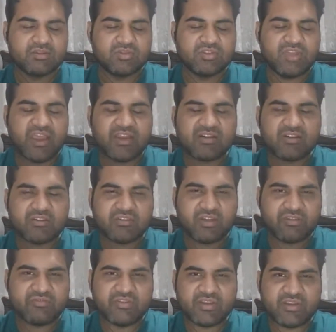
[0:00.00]
So that
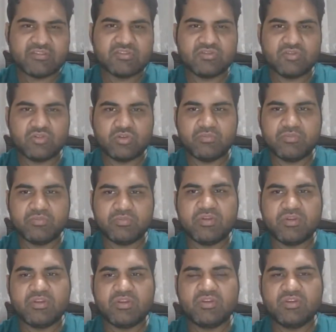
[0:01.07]
reference group
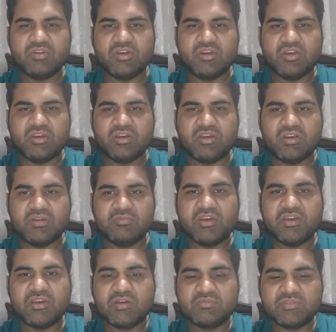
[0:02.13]

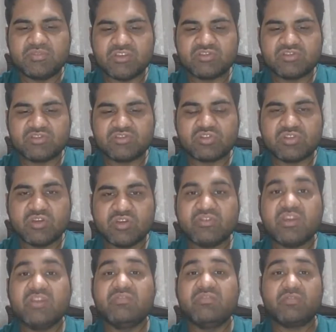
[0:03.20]
becomes a source of
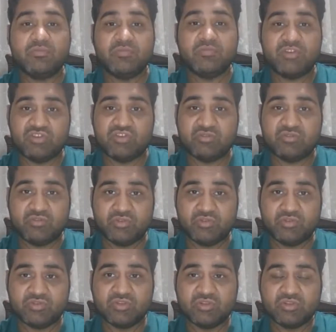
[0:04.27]
information for
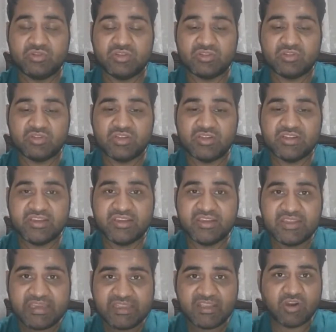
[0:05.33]
you. So the
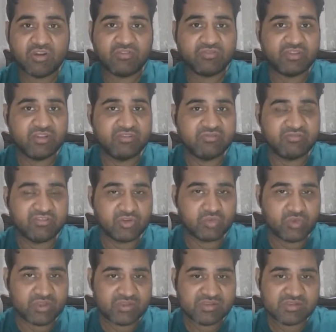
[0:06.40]
degree of
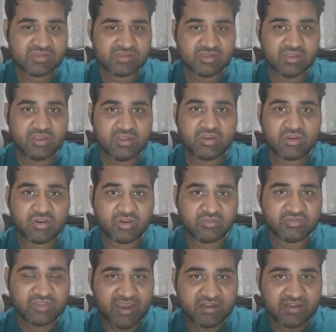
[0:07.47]
influence
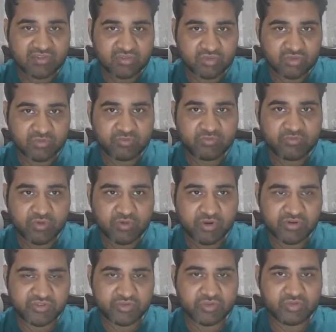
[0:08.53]
of that group
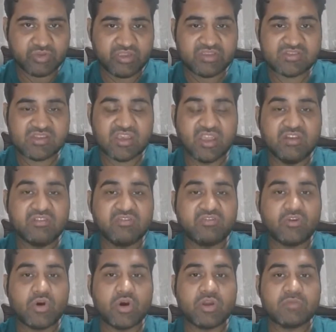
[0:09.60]
for you is
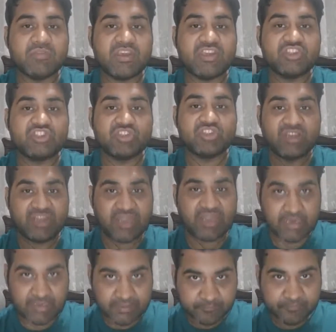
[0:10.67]

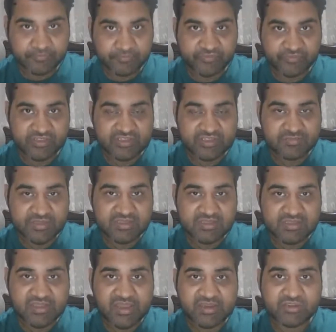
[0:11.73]
informational, which
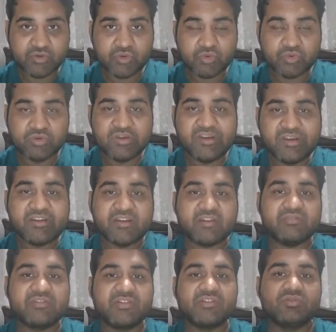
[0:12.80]
means that you only
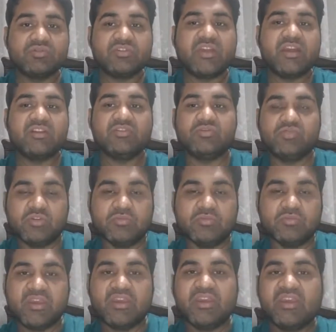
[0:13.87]
refer to that group
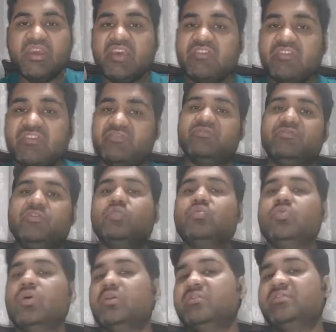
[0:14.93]
if you
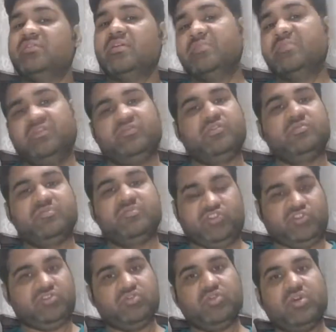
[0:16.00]
want some
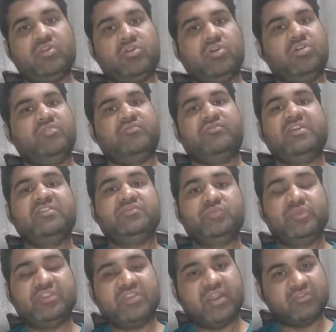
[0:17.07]
information. You are not friends
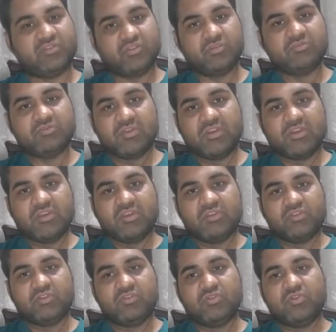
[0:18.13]
with that group.
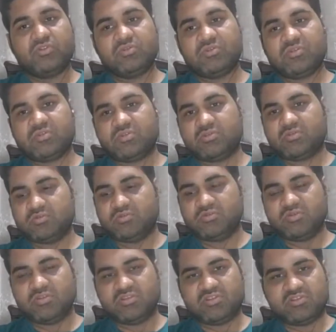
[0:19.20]
You don't
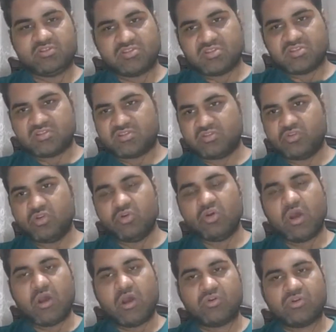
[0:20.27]
just
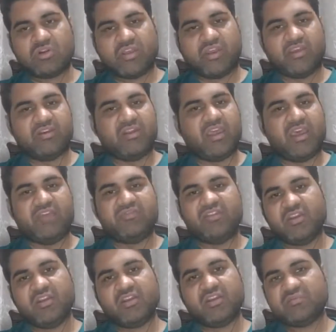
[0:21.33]
go out and have
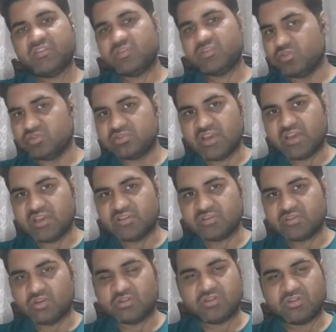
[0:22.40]
dinner with those guys
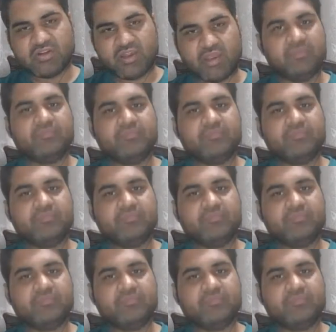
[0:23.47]
all the time.